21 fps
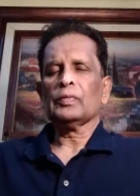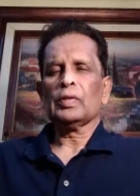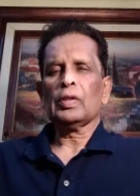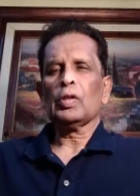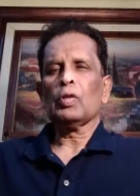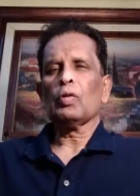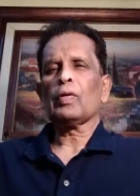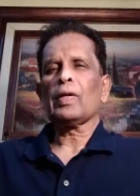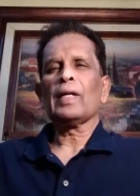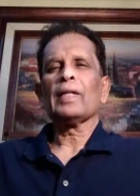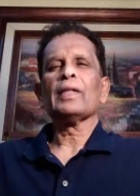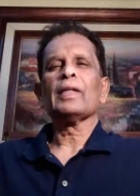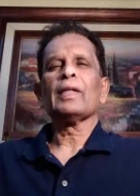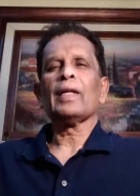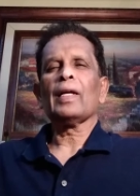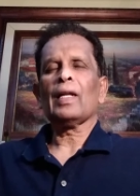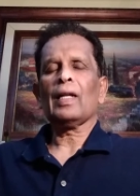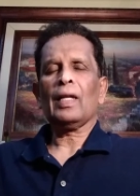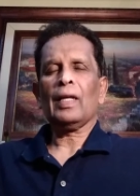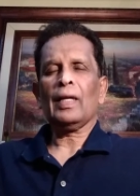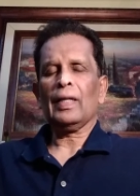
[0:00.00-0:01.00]
you can
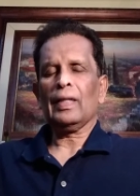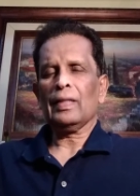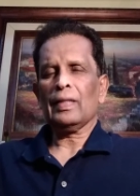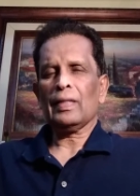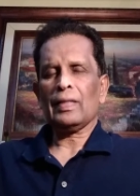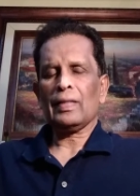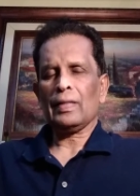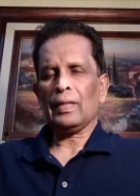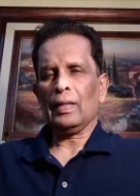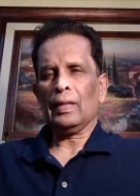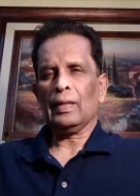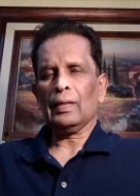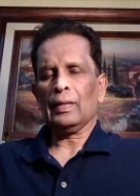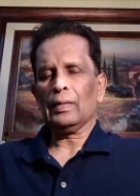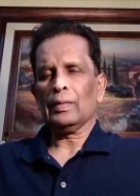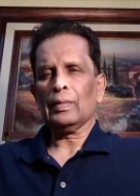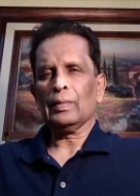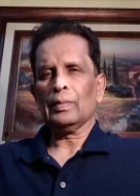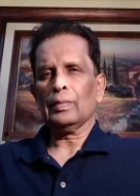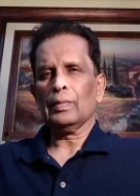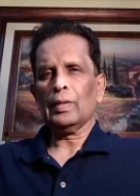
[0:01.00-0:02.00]
realize
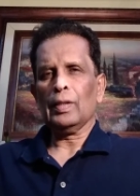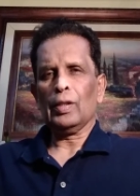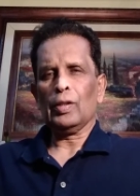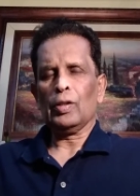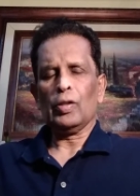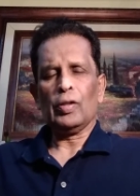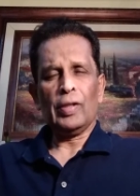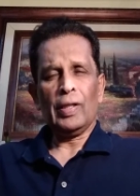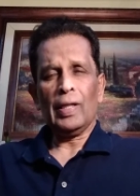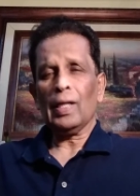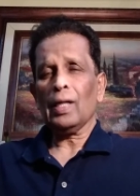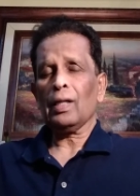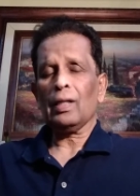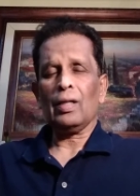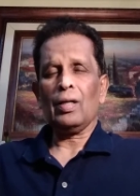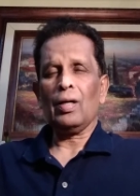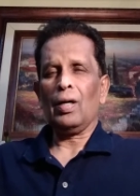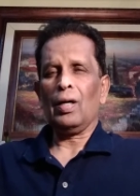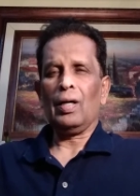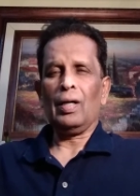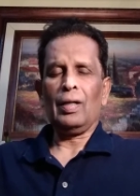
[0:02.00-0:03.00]
the real
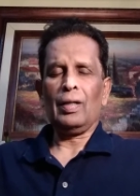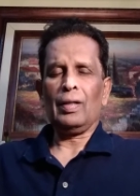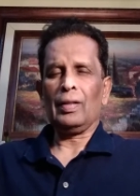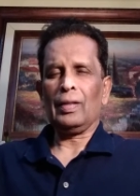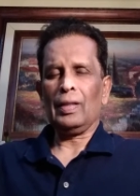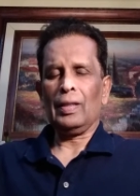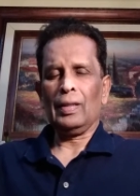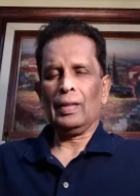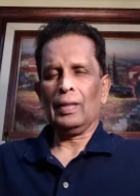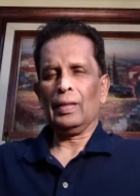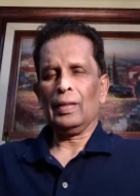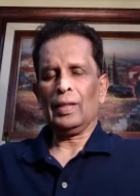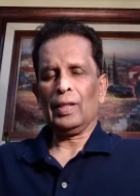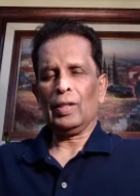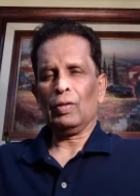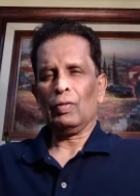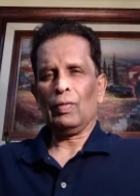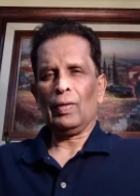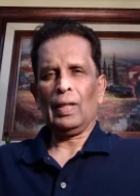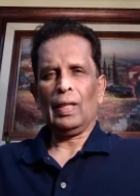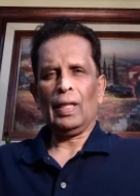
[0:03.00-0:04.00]
God
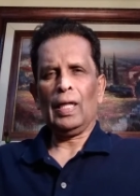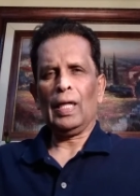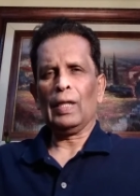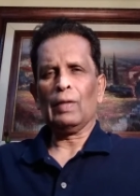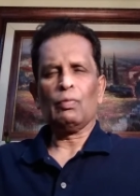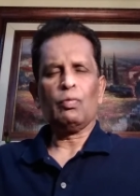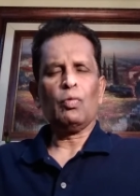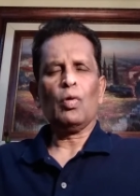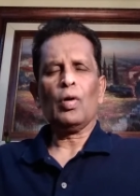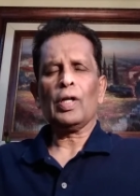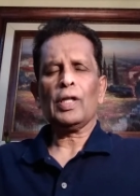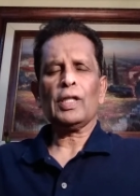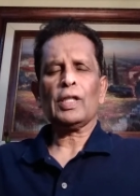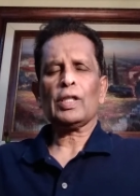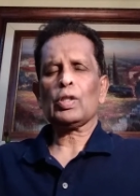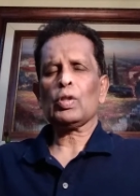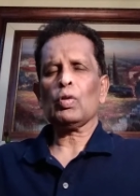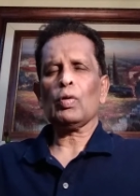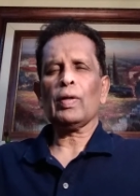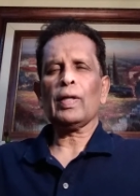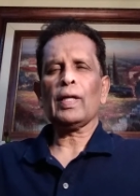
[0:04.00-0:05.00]
in your life. One
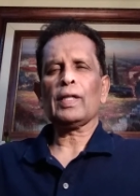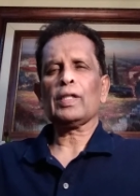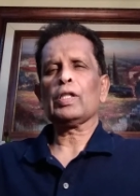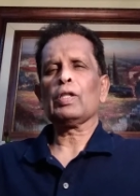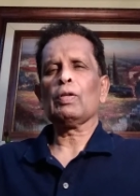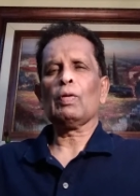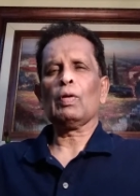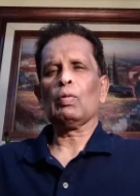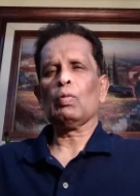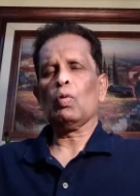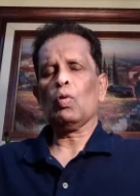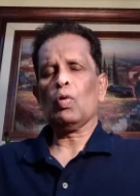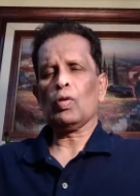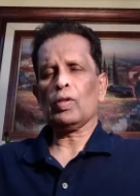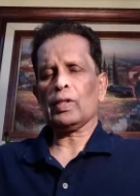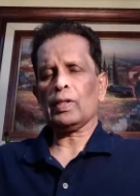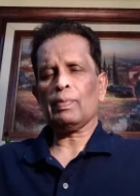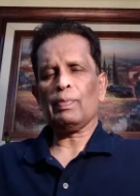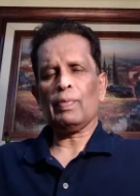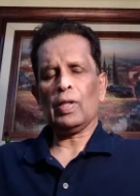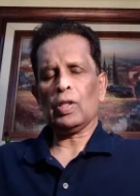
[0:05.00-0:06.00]
is to get your
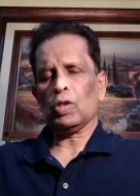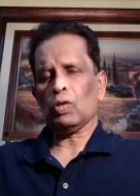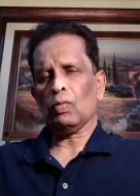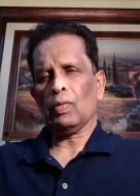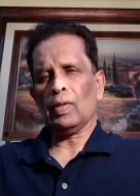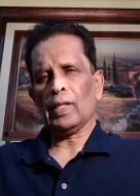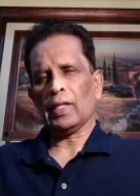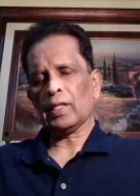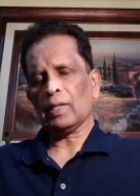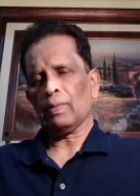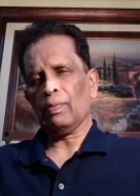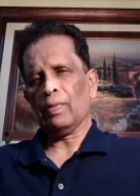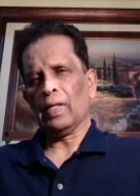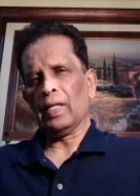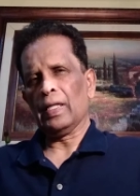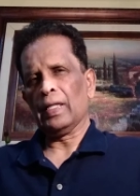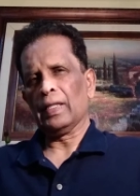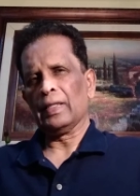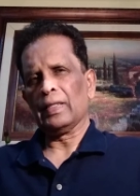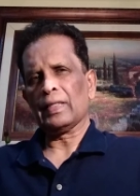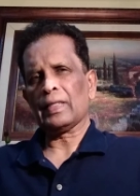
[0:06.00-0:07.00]
own spiritual
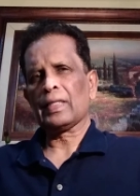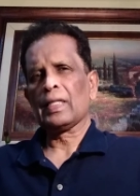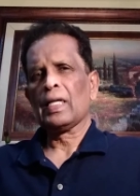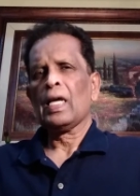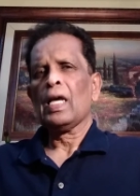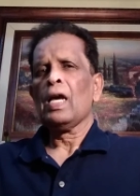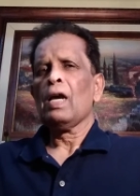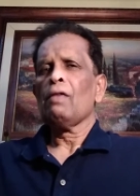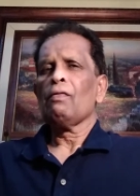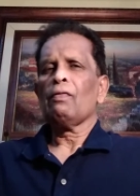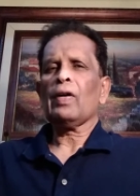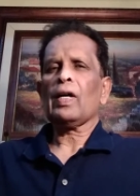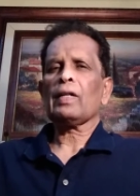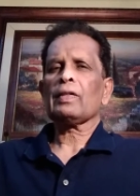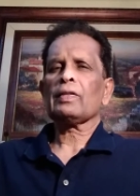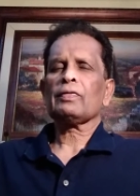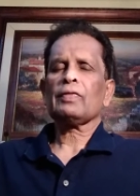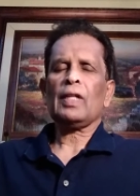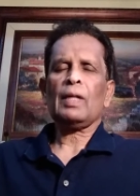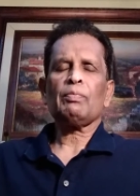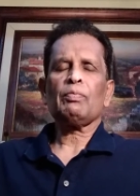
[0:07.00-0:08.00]
experience.
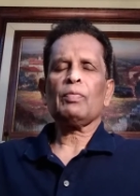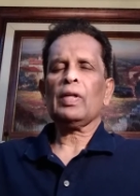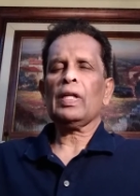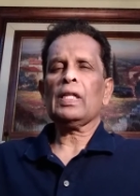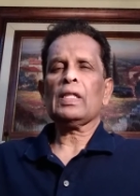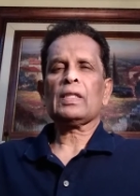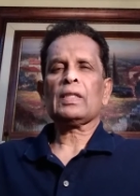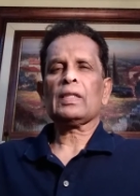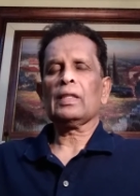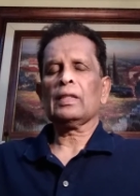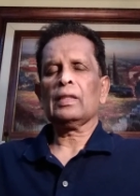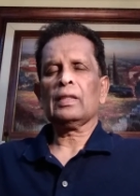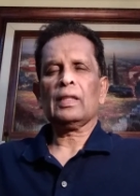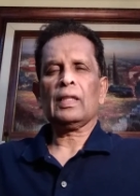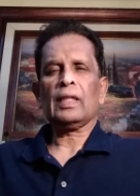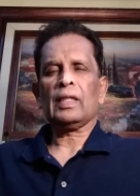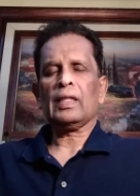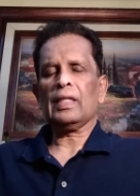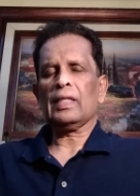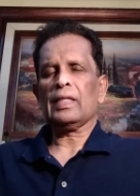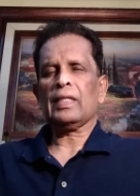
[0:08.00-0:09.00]
For some reason,
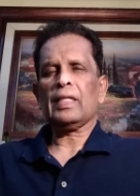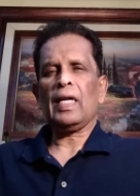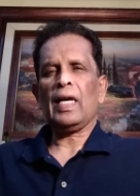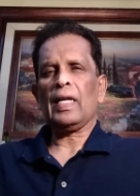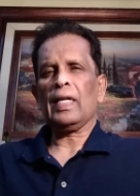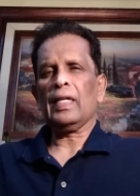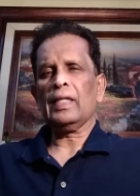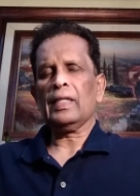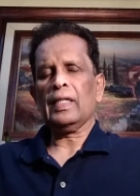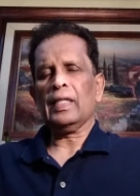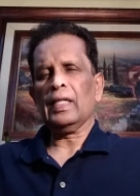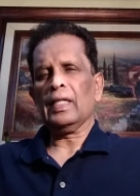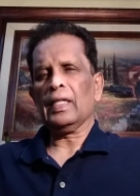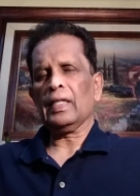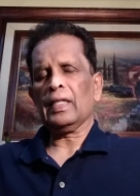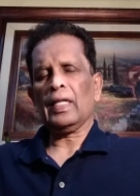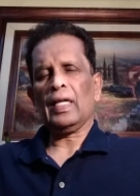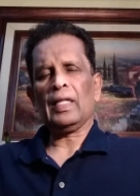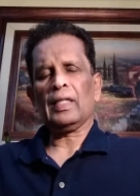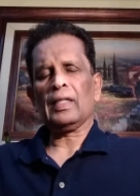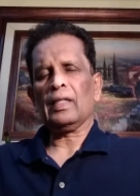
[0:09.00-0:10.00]
the Christianity
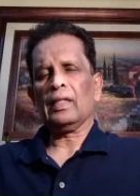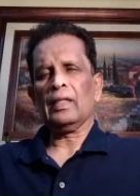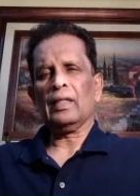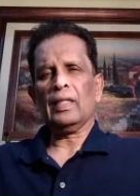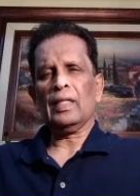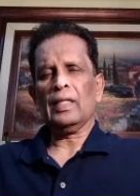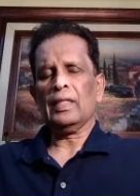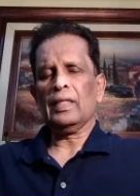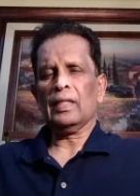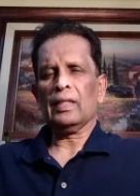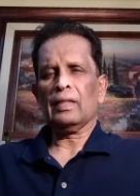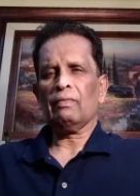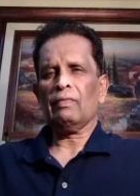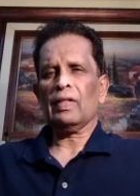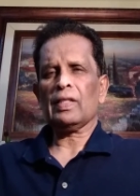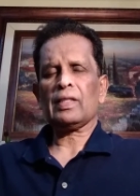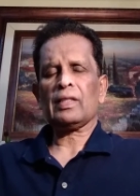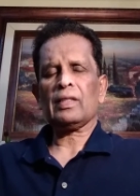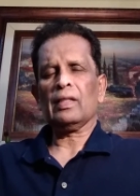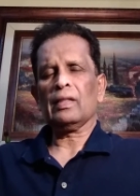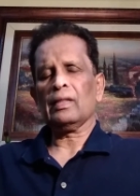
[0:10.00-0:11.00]
and other
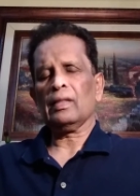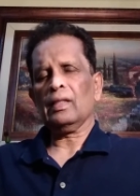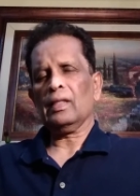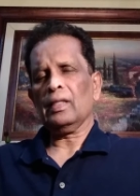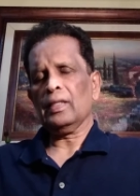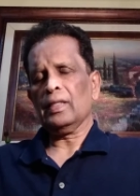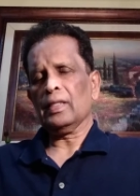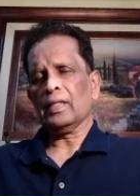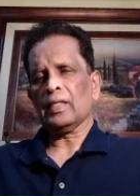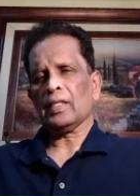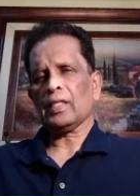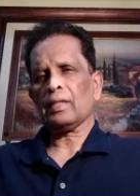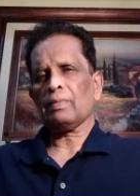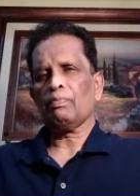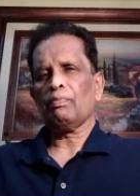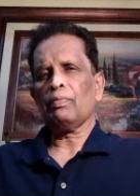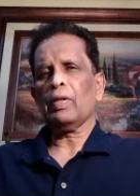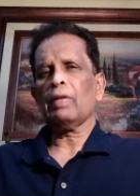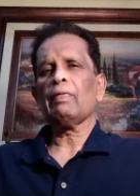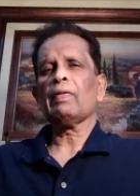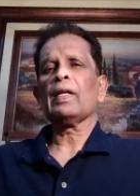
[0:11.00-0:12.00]
Western religions
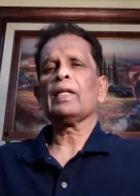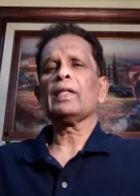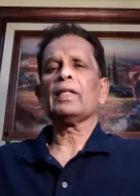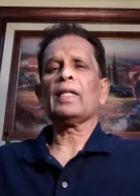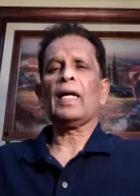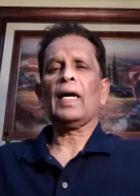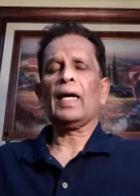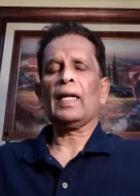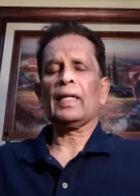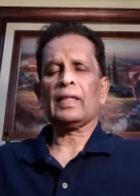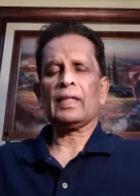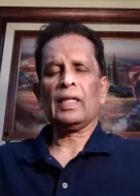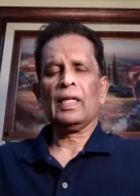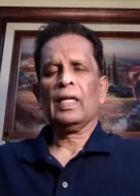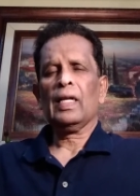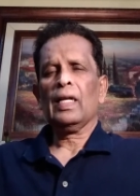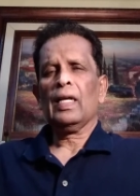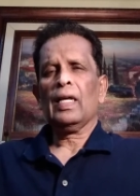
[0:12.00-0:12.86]
prevent that,